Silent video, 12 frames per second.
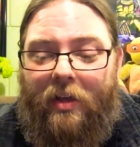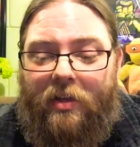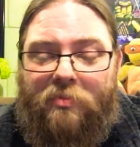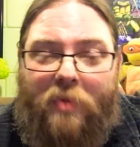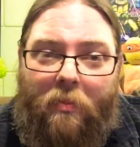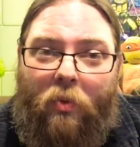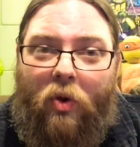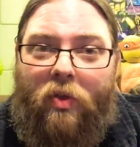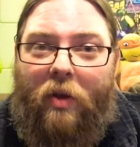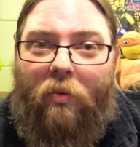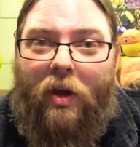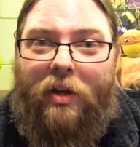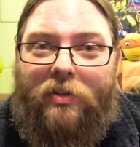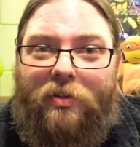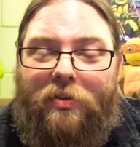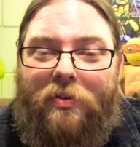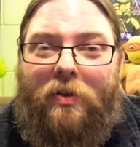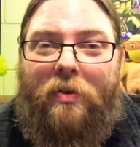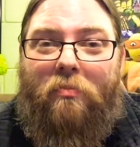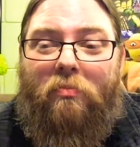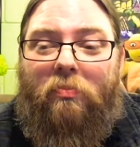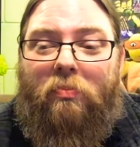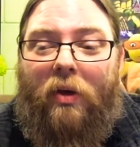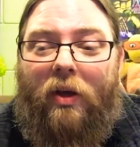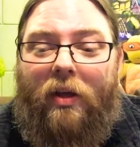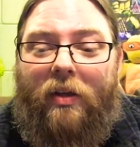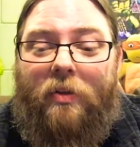Spent more than I wanted to, but